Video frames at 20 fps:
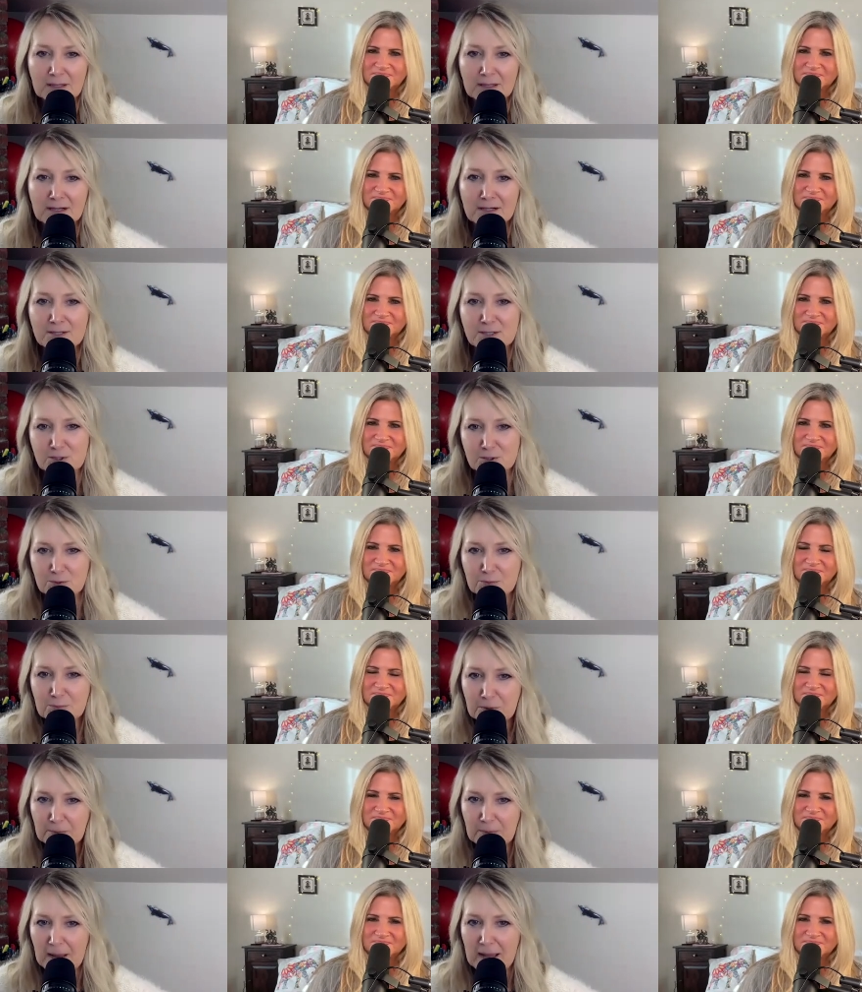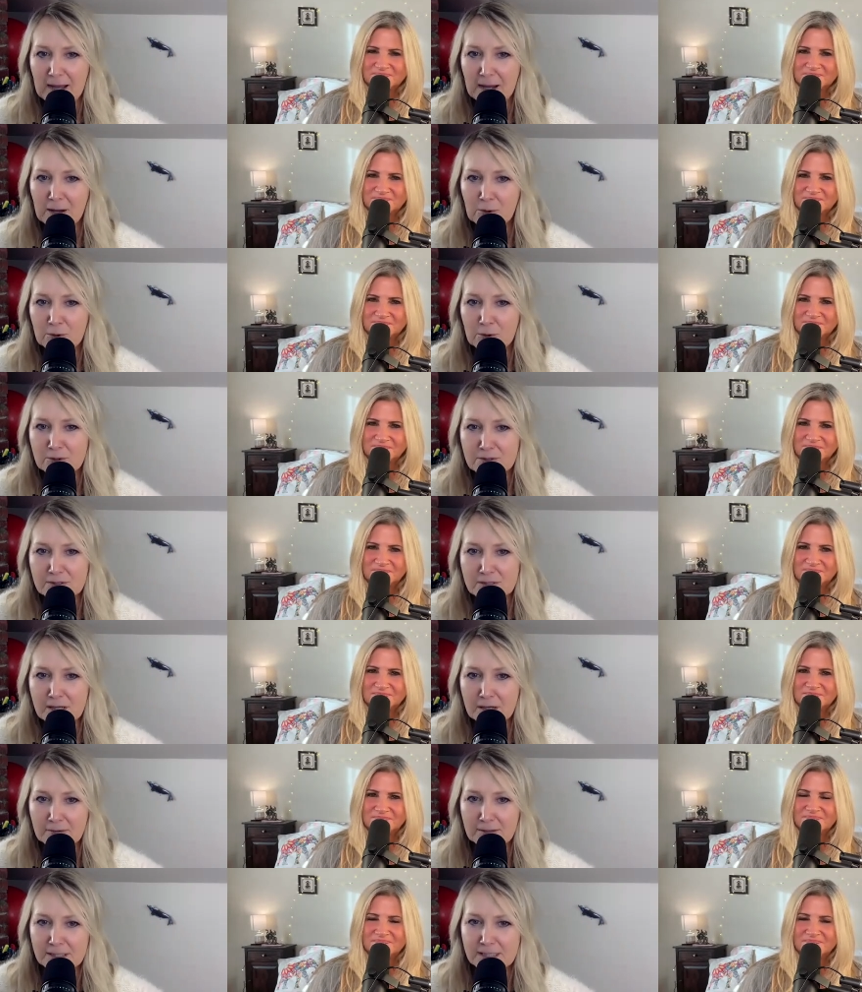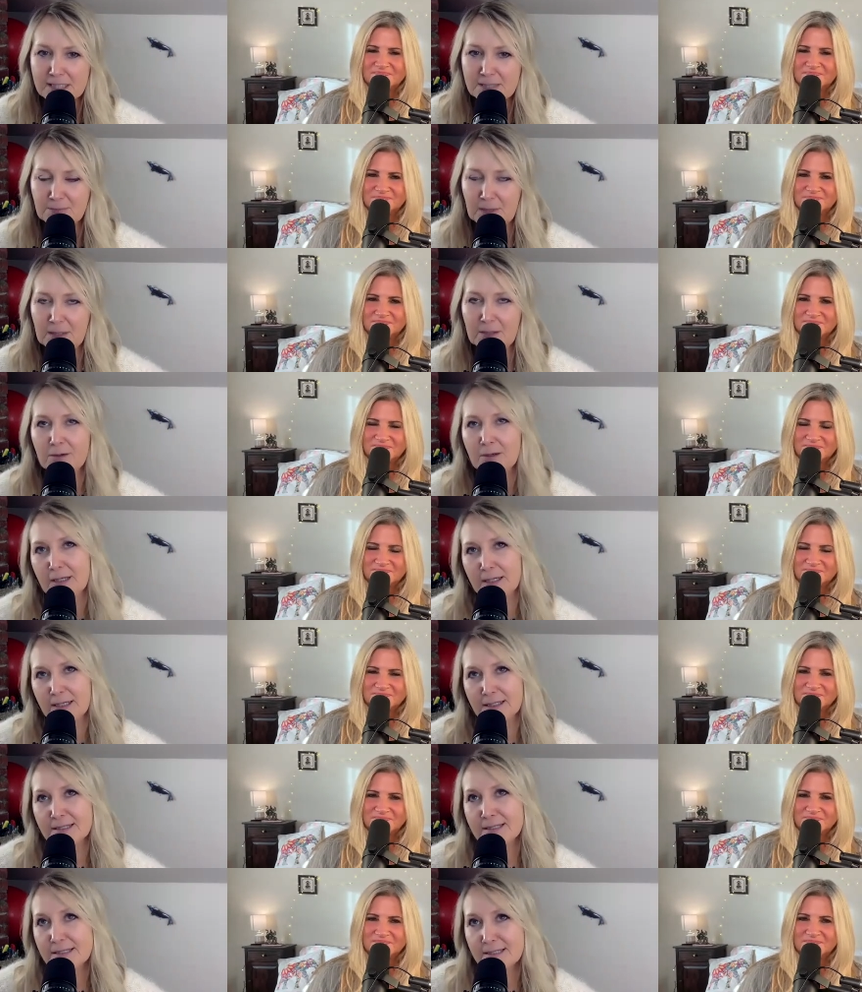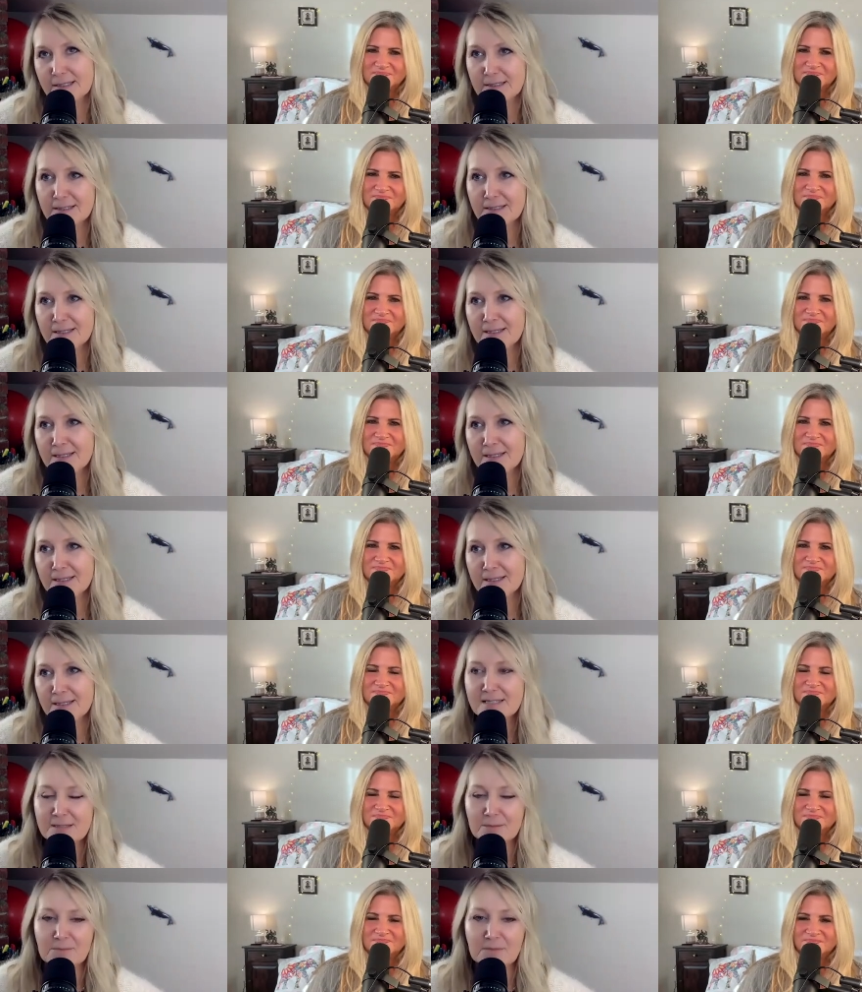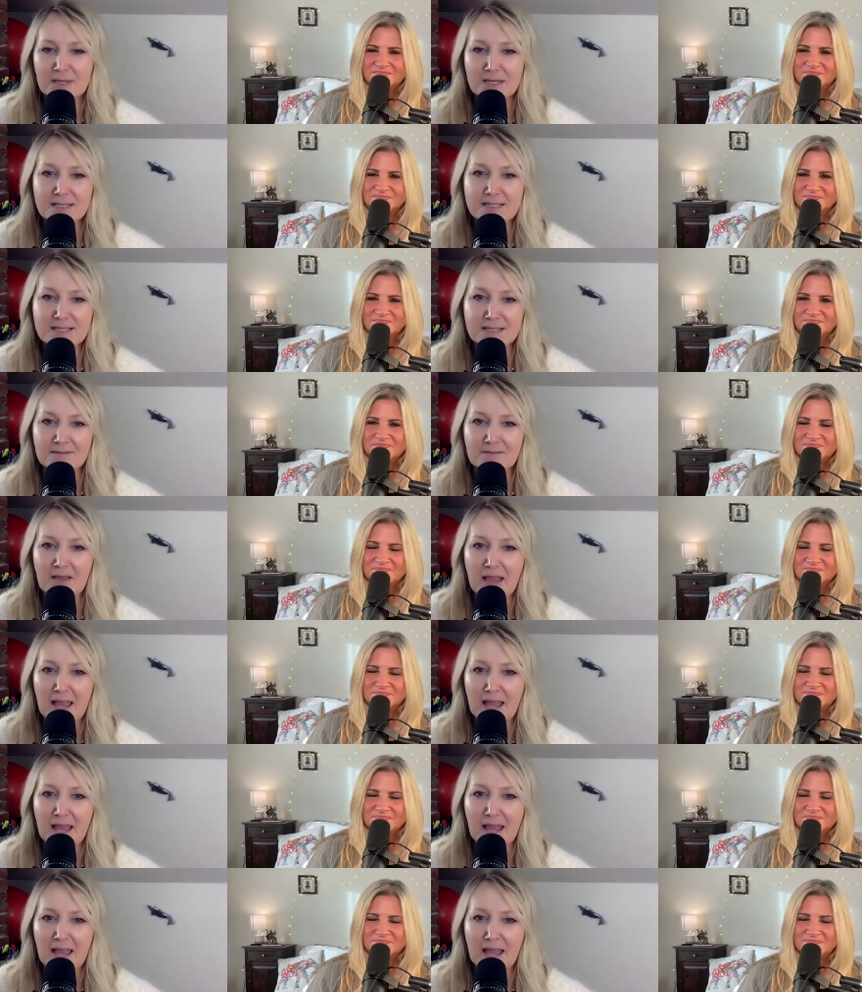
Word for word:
Speaker 1: our superpowers, our experiences, some things that have